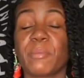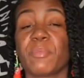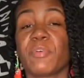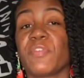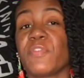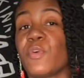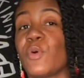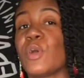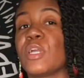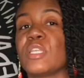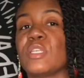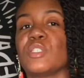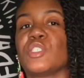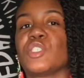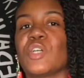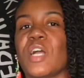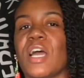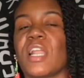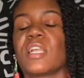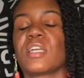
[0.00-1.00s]
before you
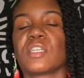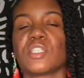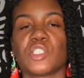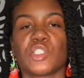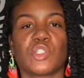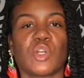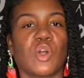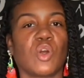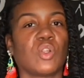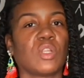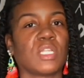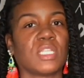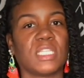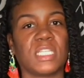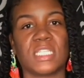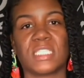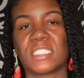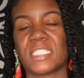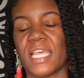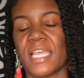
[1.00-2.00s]
try to control or
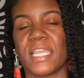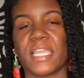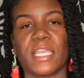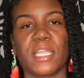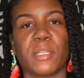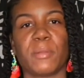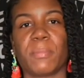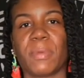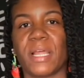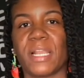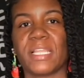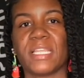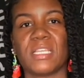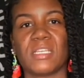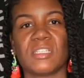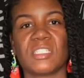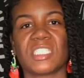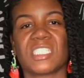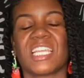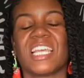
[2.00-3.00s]
dictate anybody
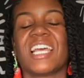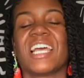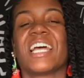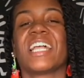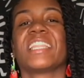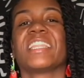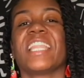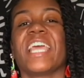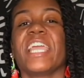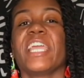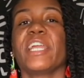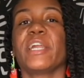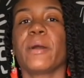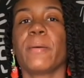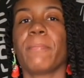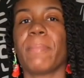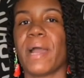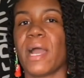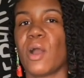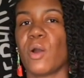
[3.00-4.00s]
else, think
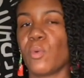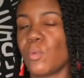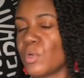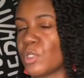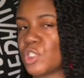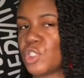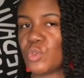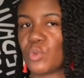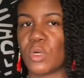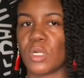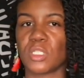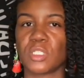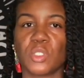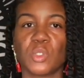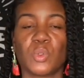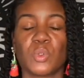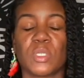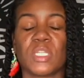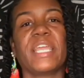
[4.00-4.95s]
about what you are doing.